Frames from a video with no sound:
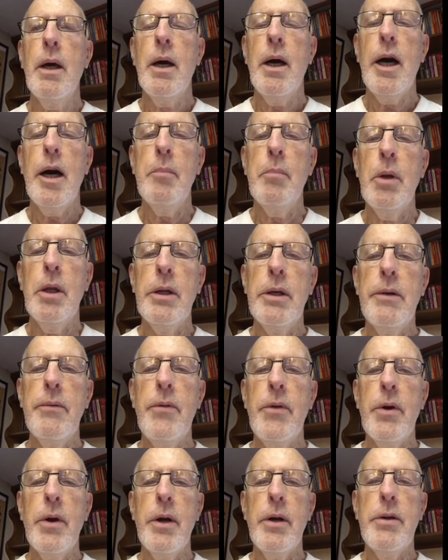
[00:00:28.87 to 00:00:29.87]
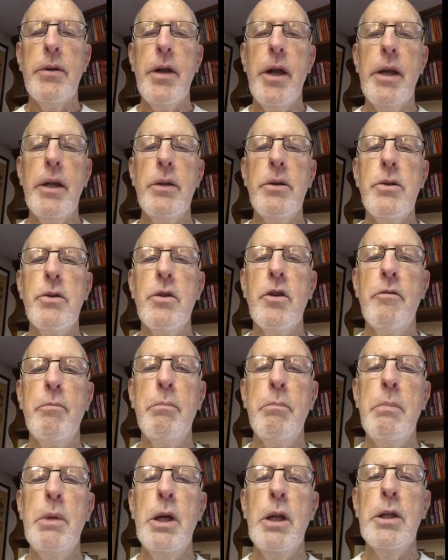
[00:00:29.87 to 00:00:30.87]
I believe there are tens of
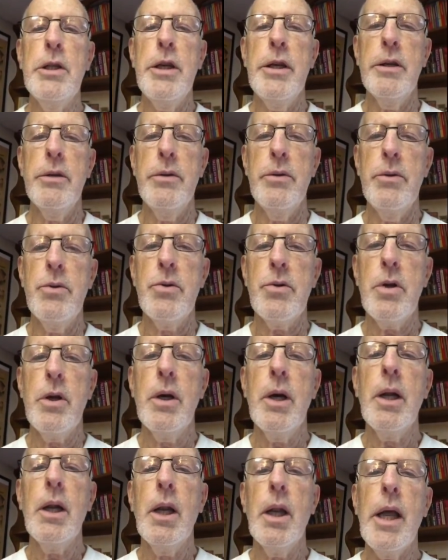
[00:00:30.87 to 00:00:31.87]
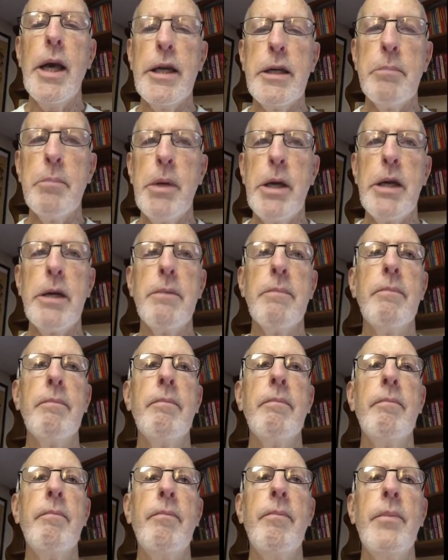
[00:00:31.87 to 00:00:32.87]
millions like me.
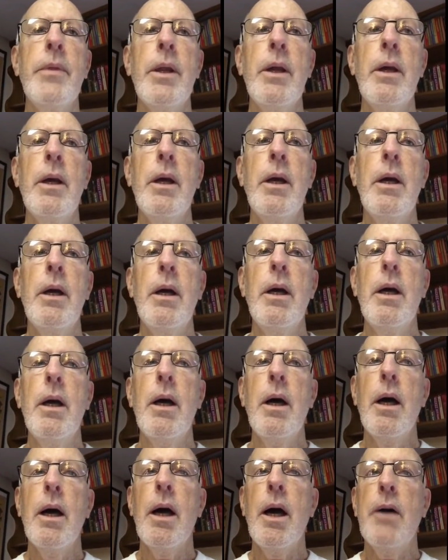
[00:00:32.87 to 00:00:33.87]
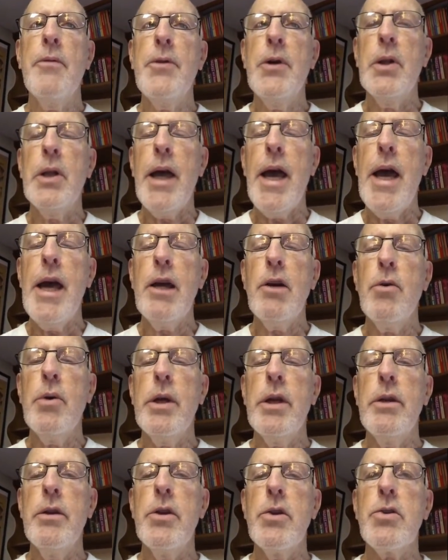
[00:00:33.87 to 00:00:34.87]
I feel
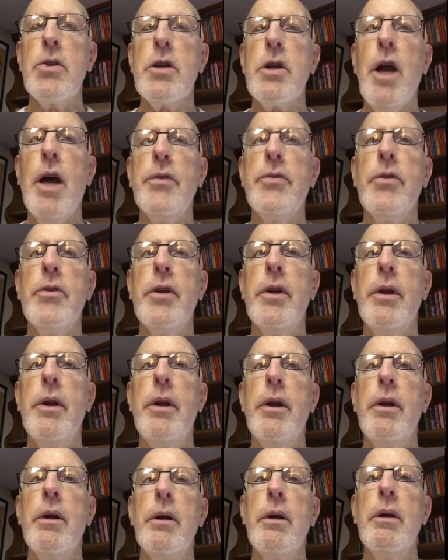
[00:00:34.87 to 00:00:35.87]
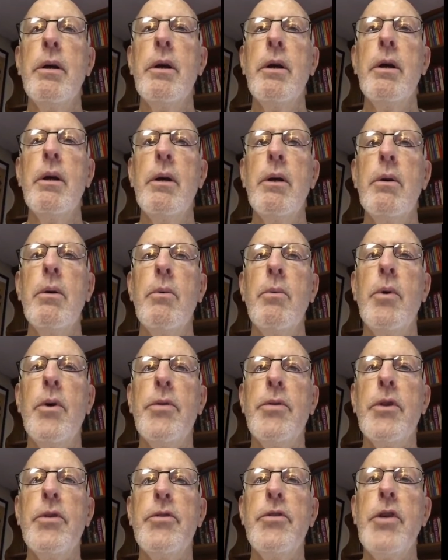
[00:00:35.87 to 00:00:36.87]
angry and disgusted
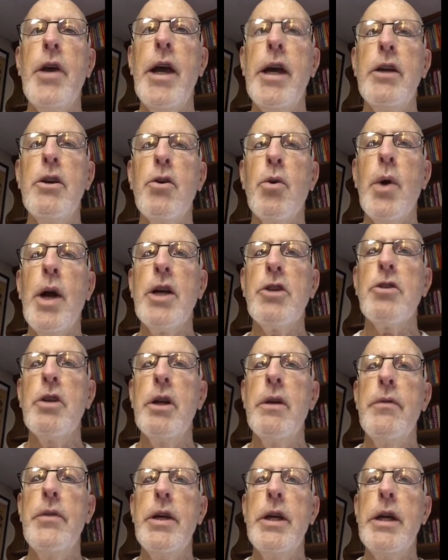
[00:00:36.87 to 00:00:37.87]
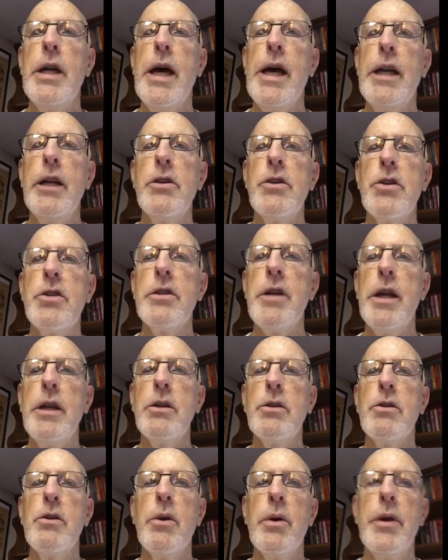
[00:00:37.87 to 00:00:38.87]
with the sad direction of the United
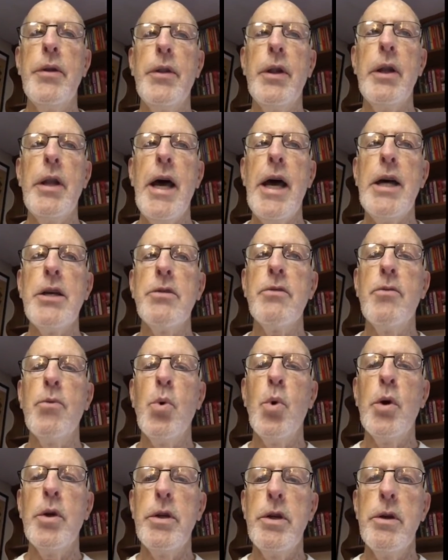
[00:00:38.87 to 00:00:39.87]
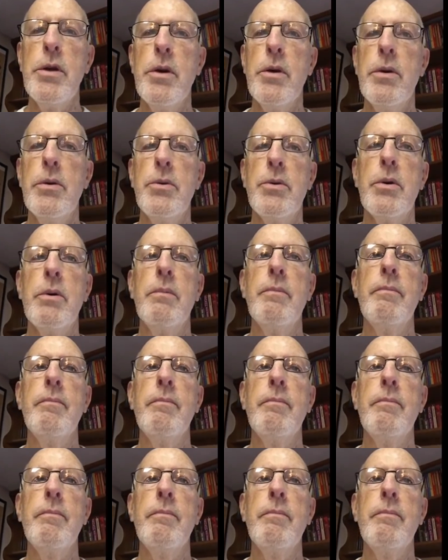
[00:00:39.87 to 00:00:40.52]
States during the last 4 years.